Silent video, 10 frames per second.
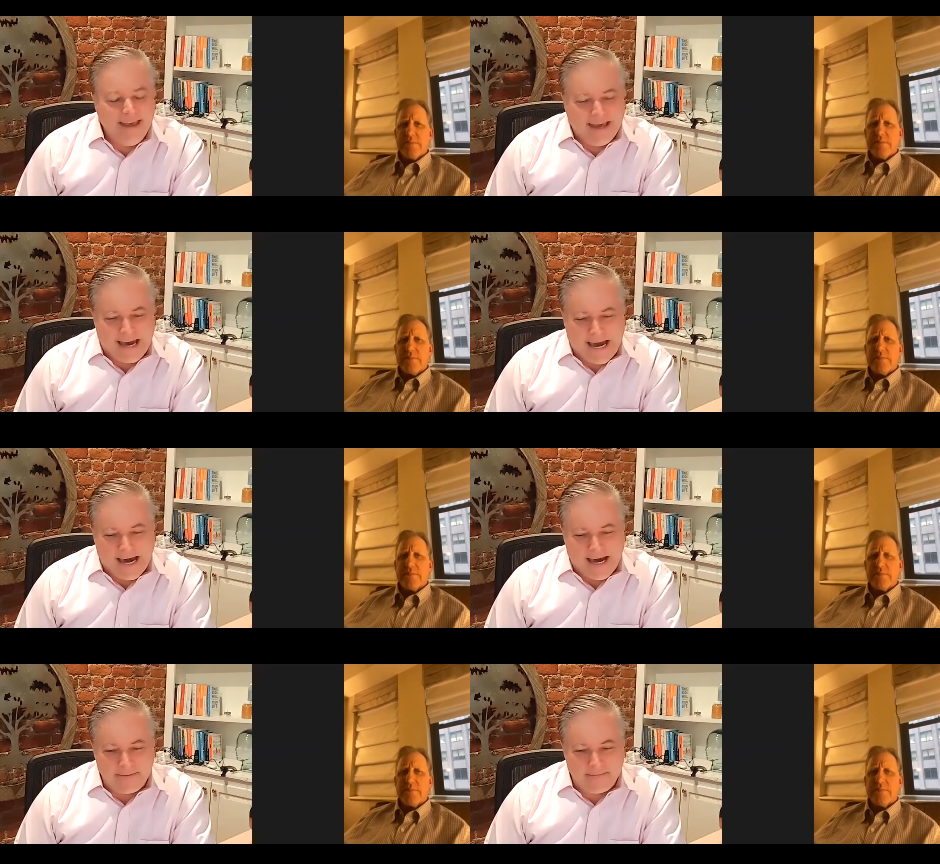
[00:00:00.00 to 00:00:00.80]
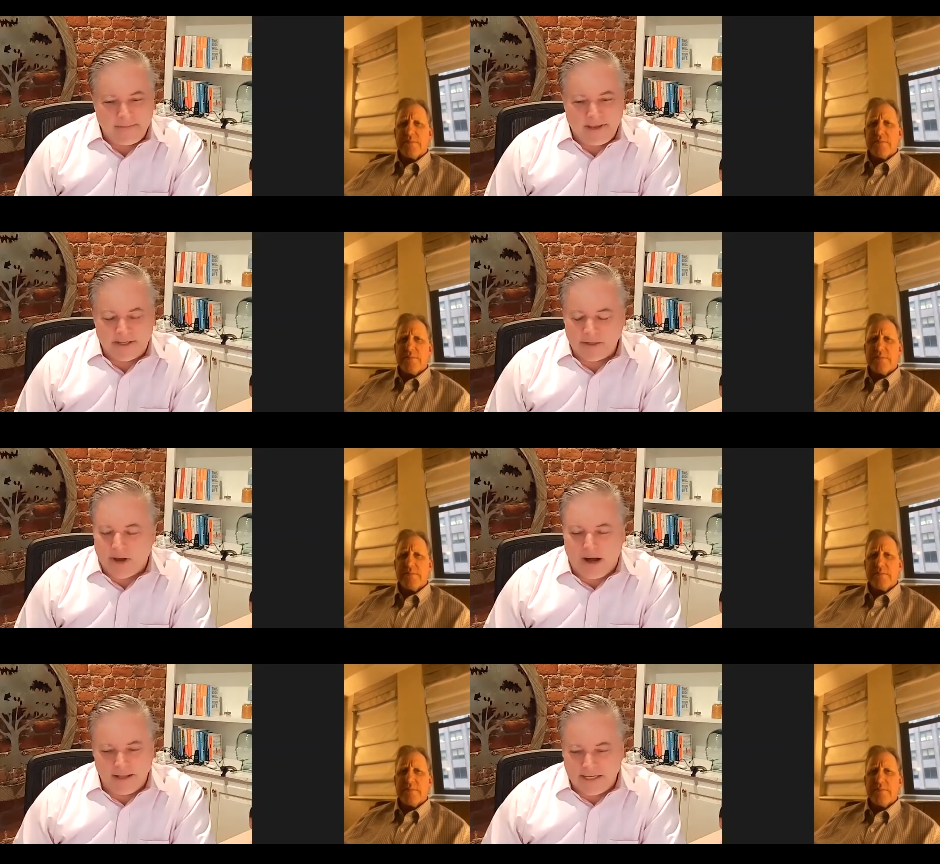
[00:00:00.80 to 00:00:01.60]
Speaker 1: um, some
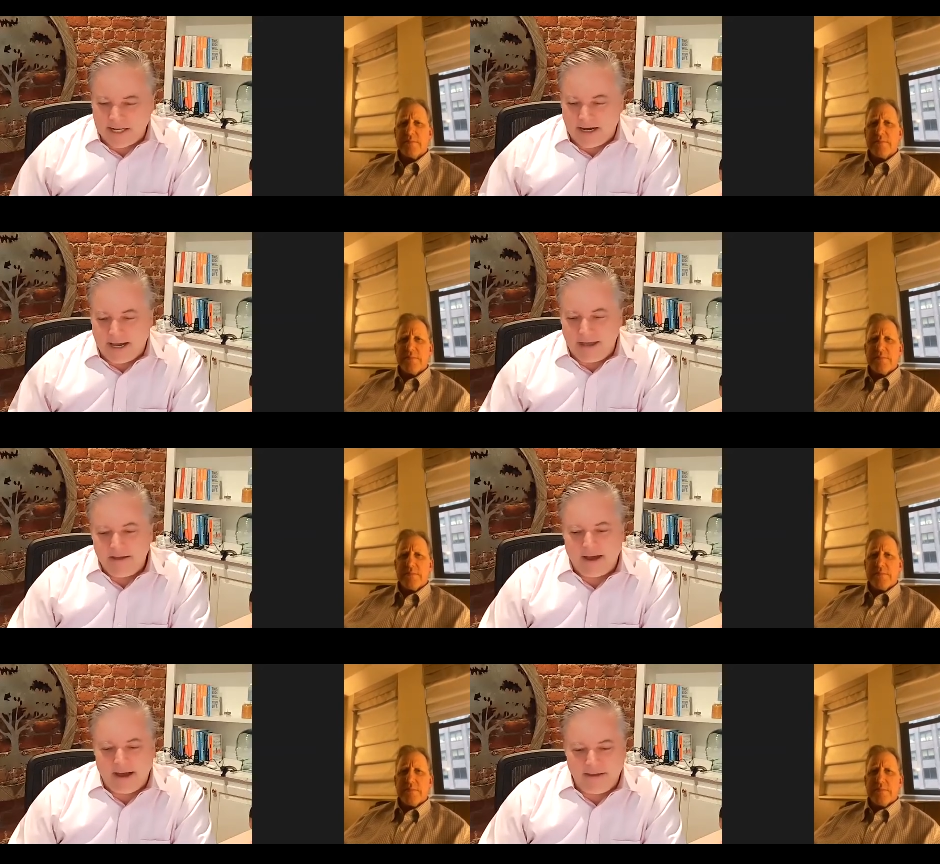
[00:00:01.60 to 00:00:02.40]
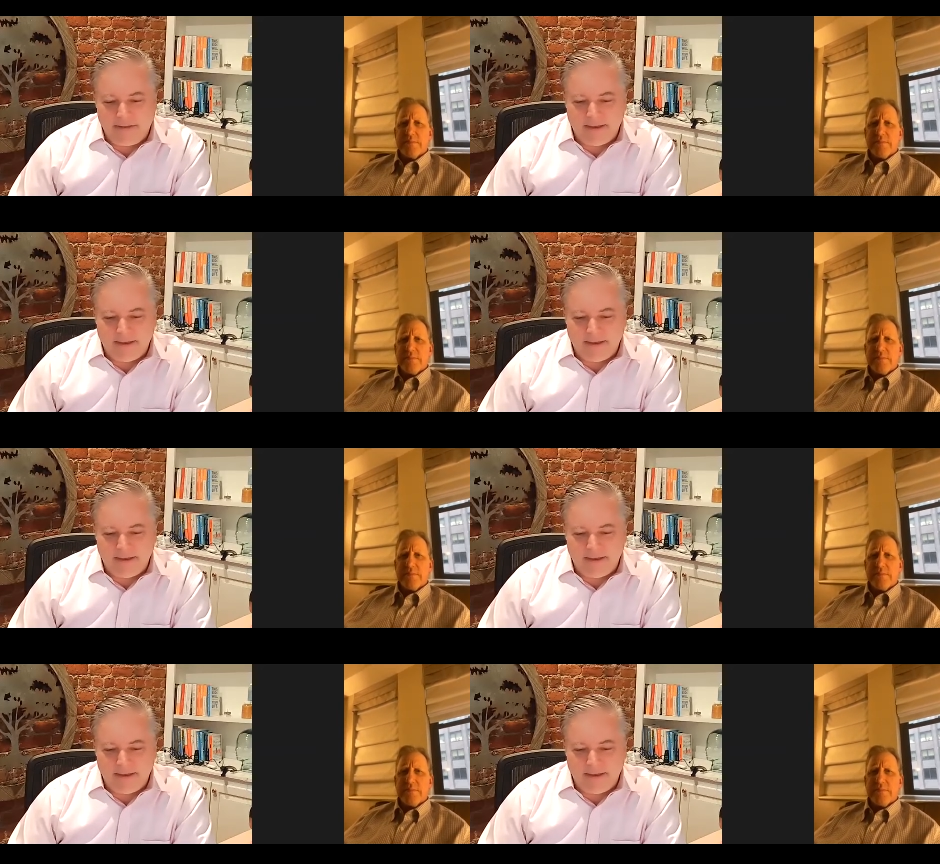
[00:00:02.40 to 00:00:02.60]
colleagues and I uh,